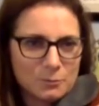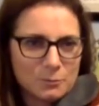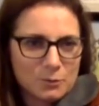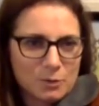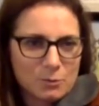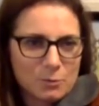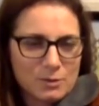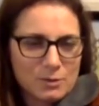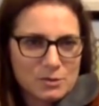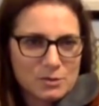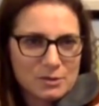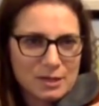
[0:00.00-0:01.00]
What did
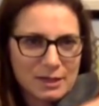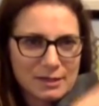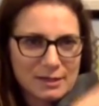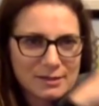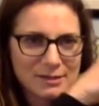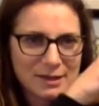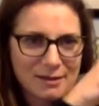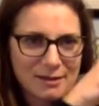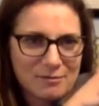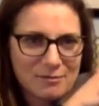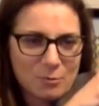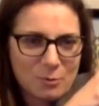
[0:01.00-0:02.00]
you guys
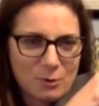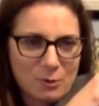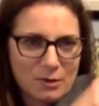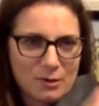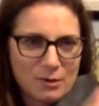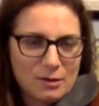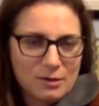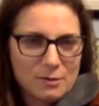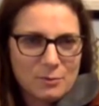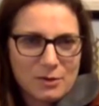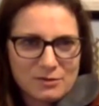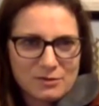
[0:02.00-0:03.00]
have for
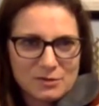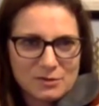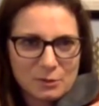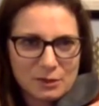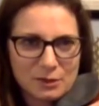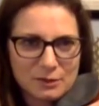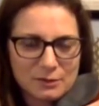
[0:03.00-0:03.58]
breakfast this morning?